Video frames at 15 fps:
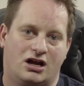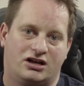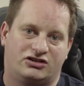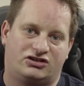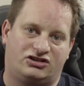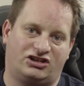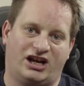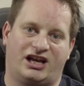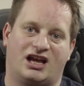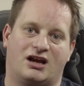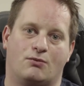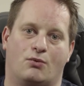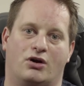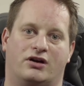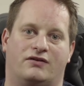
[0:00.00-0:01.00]

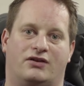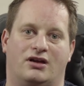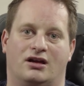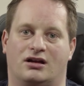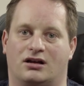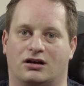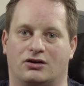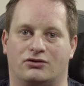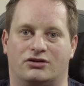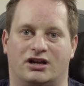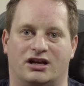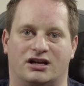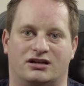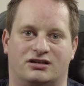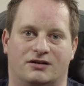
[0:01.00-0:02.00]
sticking one of the
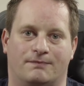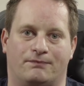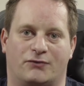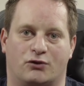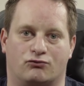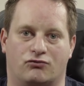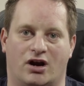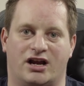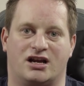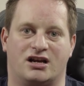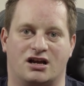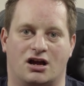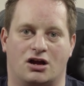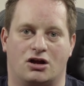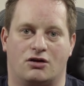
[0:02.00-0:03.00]
included
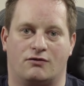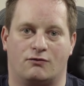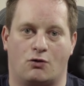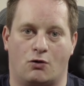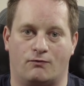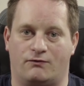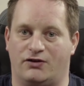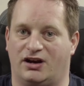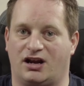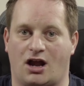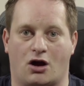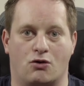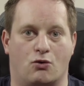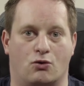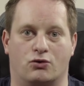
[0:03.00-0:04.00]
Ring
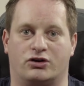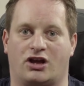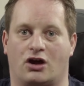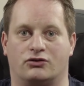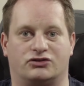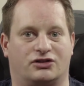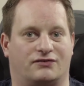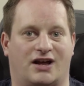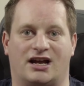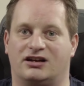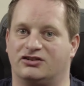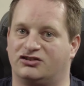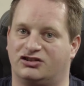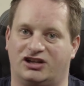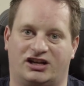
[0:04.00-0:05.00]
video audio
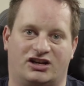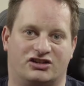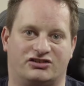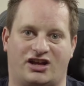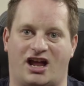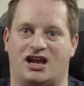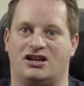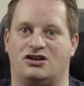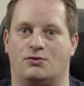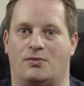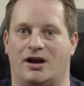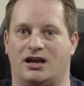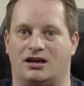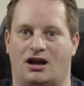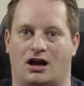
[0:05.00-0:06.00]
surveillance stickers in your
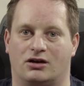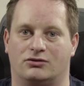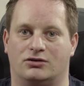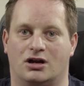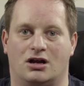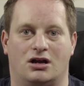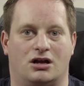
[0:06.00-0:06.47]
window,